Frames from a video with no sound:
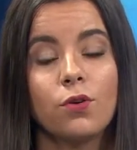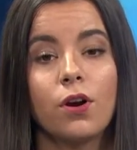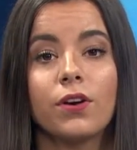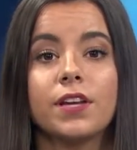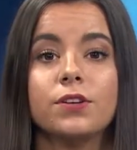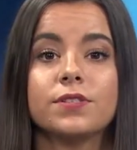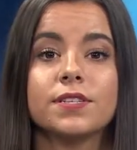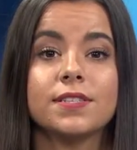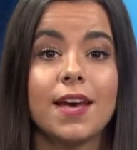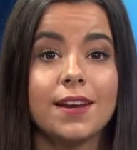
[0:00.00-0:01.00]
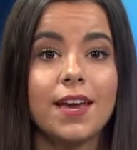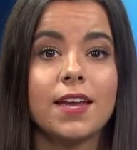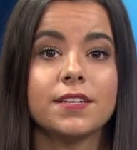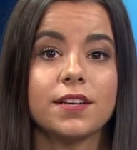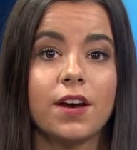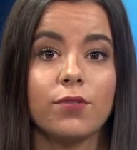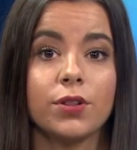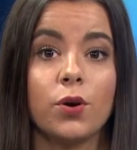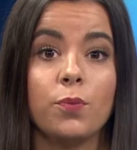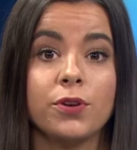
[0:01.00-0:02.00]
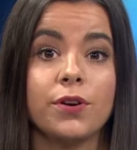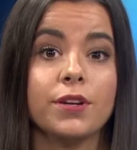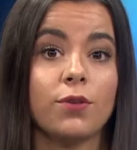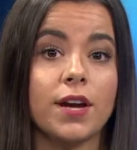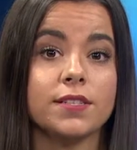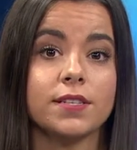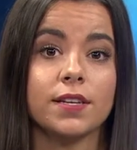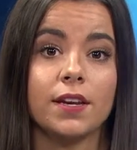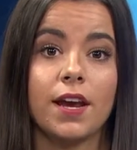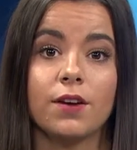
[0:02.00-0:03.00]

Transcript: Cronkite News is dedicated to covering the opioid crisis in